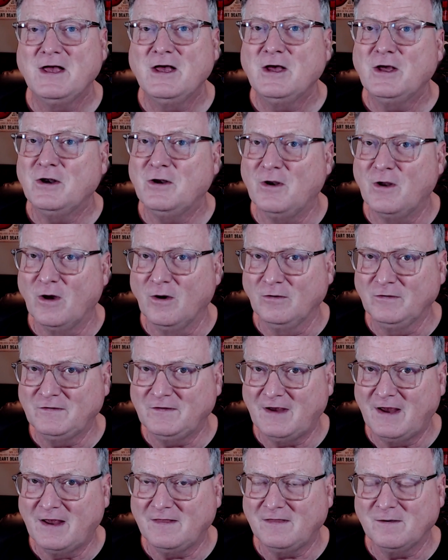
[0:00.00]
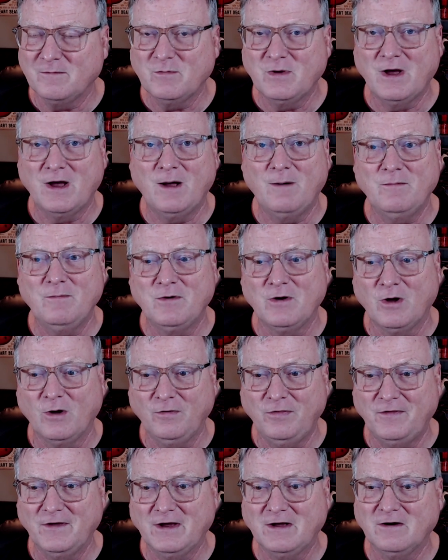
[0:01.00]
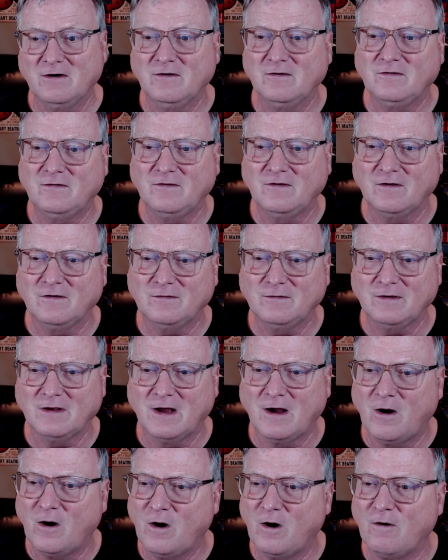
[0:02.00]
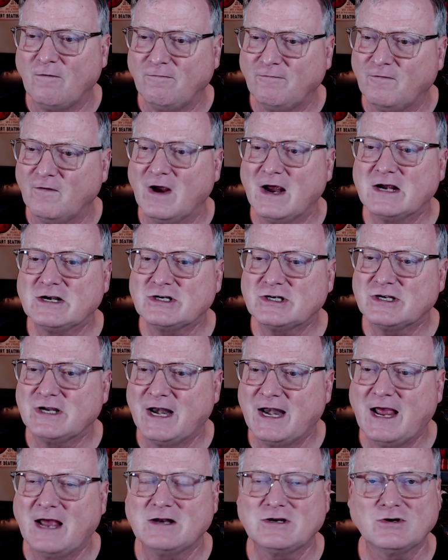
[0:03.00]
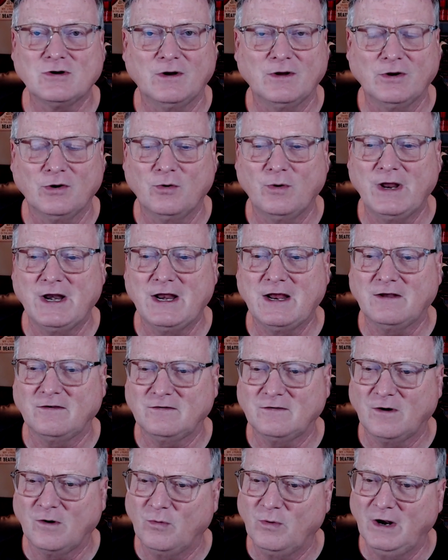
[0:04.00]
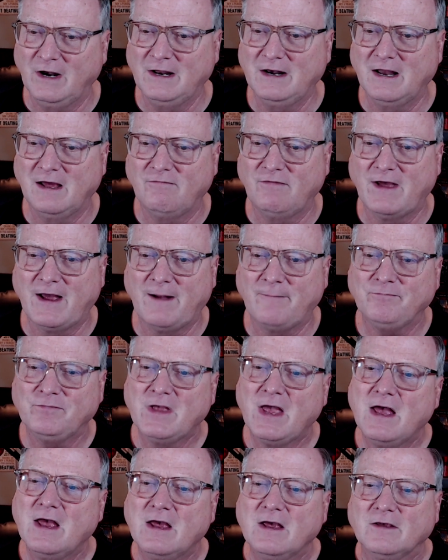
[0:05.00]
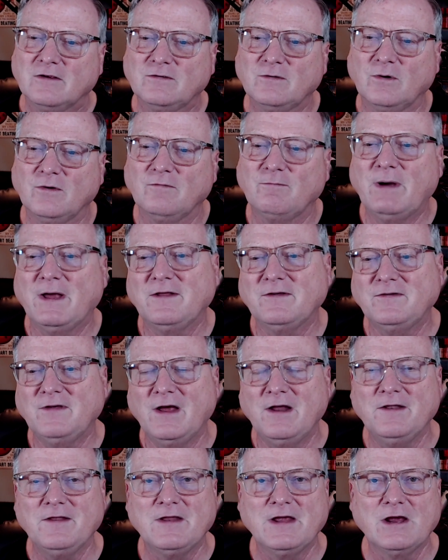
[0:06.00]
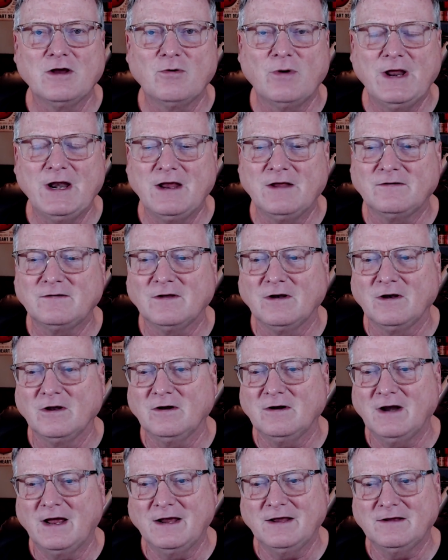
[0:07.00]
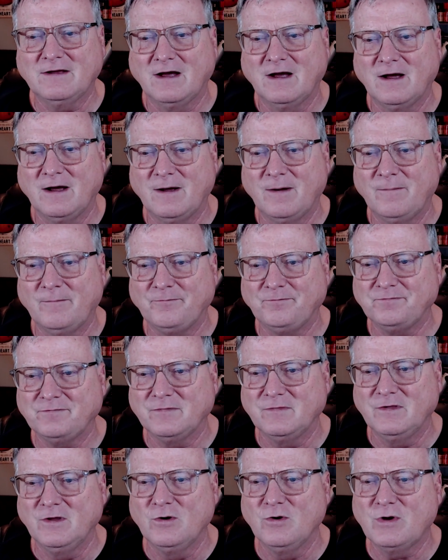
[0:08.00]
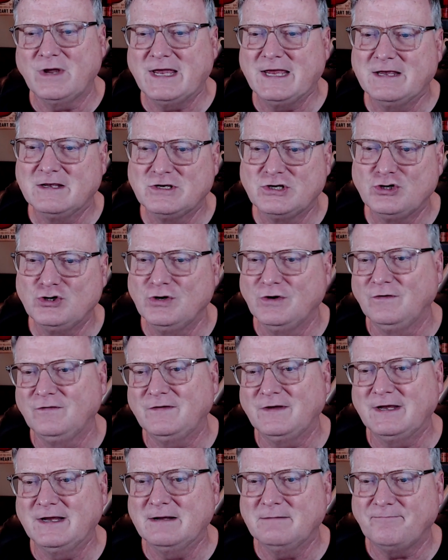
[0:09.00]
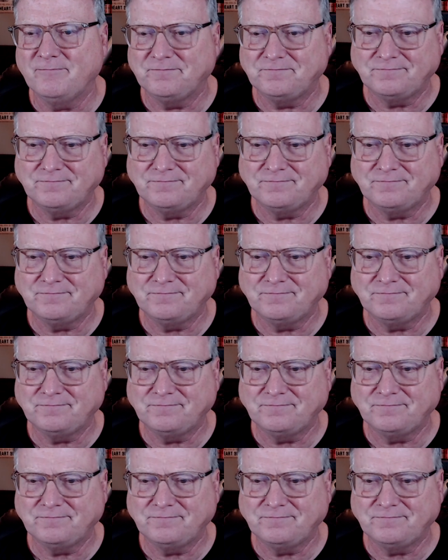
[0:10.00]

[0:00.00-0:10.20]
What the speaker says: no xanthan gum, no thickeners, just all fresh, natural ingredients. So I really love that. So by the sound of the ingredients, it looked like Newk is using